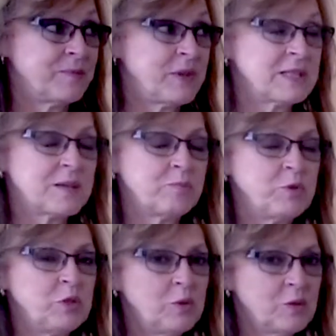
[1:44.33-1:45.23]
It's a
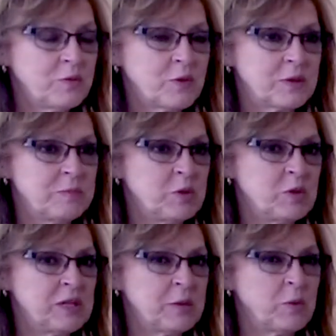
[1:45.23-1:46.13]
beautiful
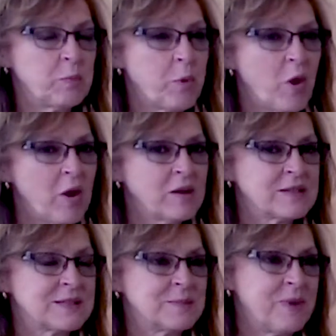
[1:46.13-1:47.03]
community with
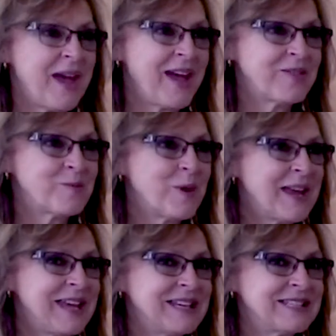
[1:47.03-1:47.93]
parks and
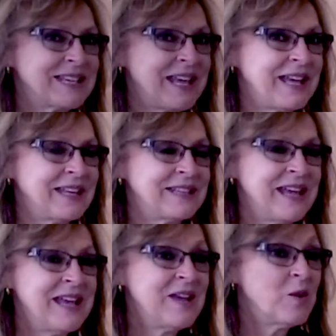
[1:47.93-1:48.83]
pathways, and
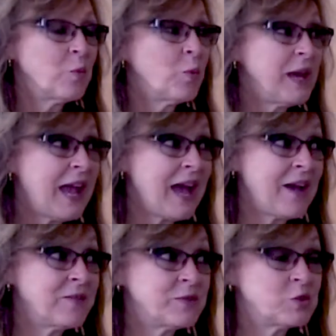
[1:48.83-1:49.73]
we
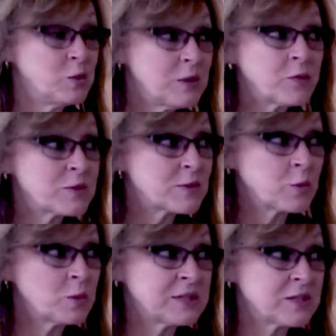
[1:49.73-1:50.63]
have two different
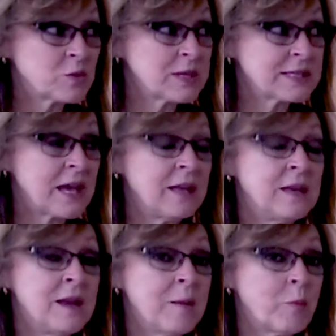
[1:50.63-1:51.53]
school districts, a
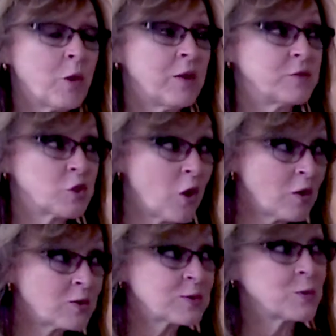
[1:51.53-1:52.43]
number of
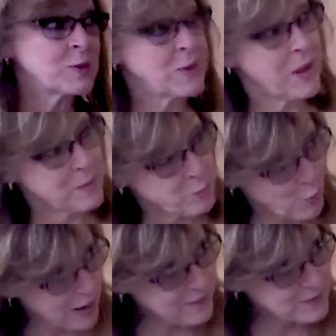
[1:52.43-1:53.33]
charter schools and
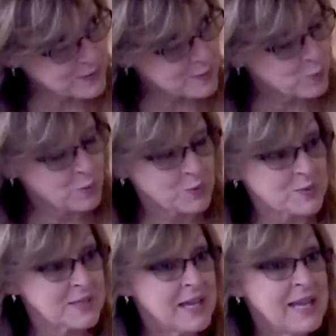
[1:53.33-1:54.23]
private schools.